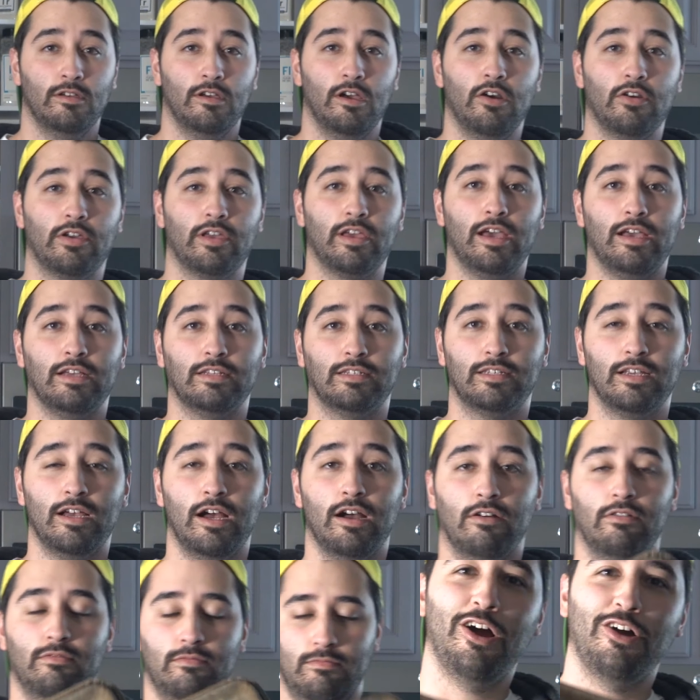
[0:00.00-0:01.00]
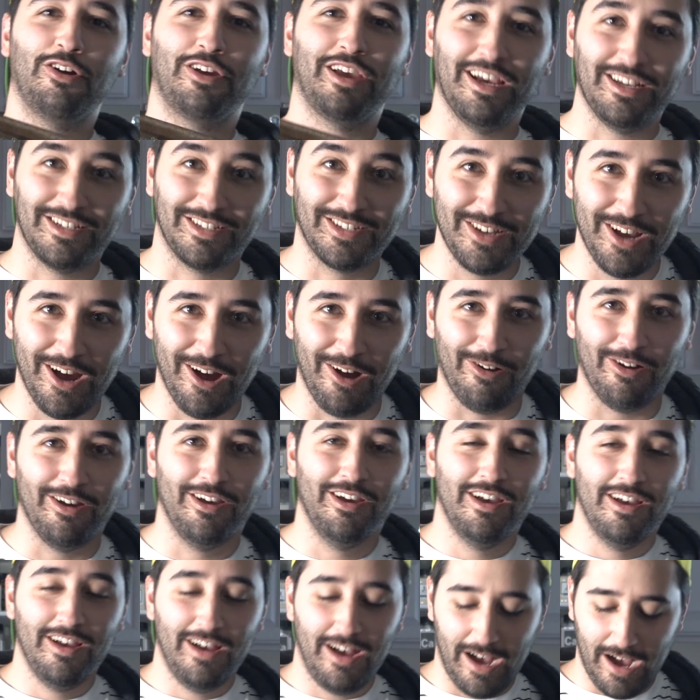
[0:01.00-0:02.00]
Okay, okay, so
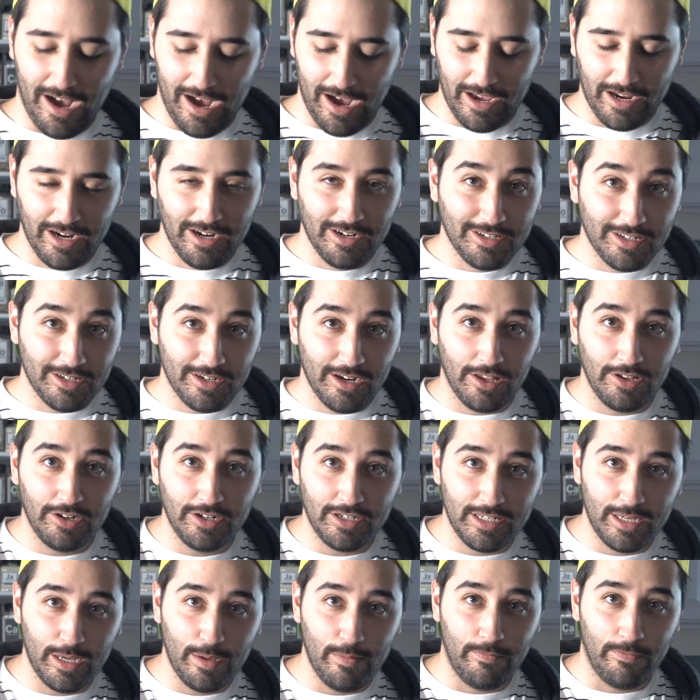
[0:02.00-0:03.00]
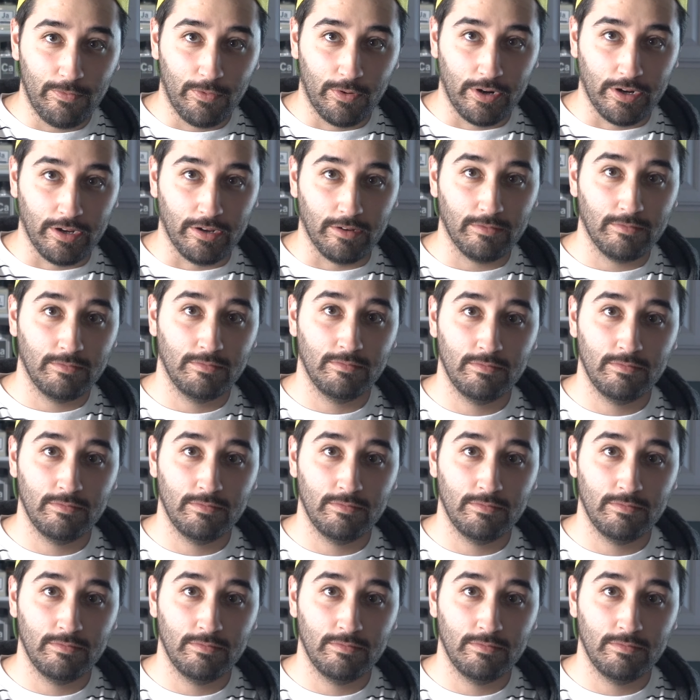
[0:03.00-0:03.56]
uh, here's another tip for you.